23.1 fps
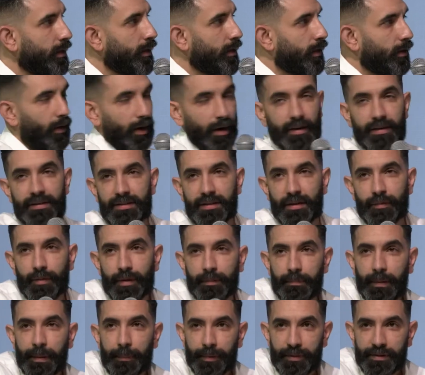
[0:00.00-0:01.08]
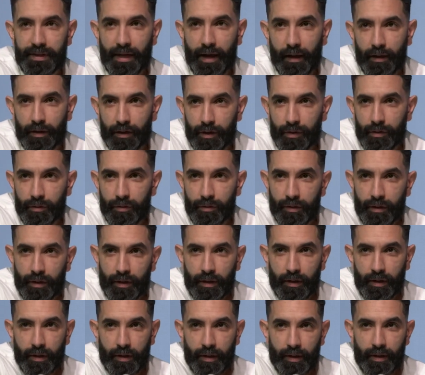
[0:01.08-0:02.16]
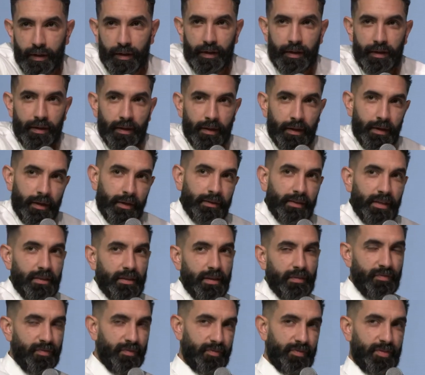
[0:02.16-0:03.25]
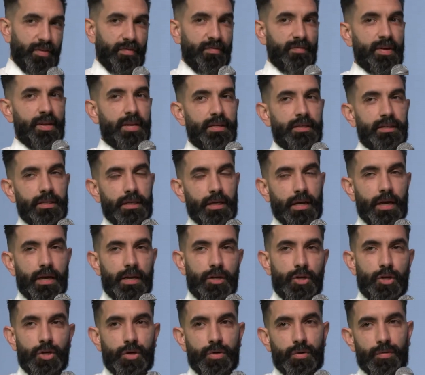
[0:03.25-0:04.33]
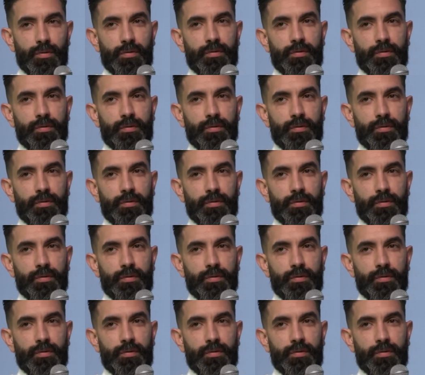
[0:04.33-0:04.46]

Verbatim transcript: regardless of what people tell you. The div- divinity in you.